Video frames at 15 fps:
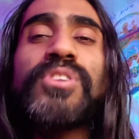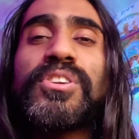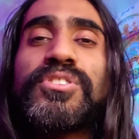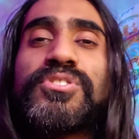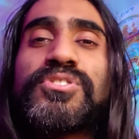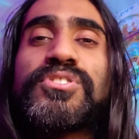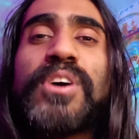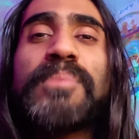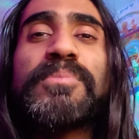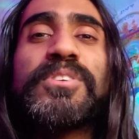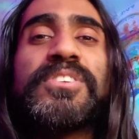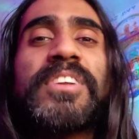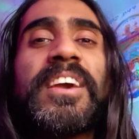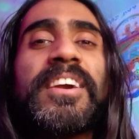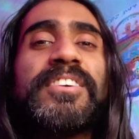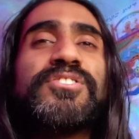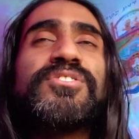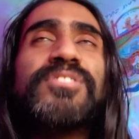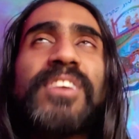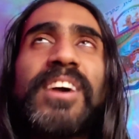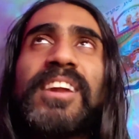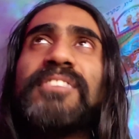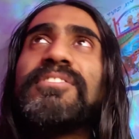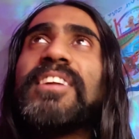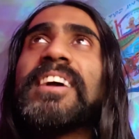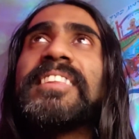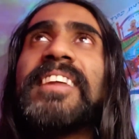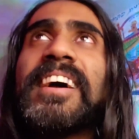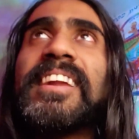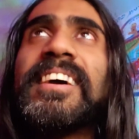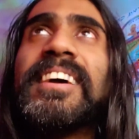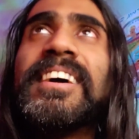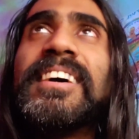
on a summer day, just kind of like that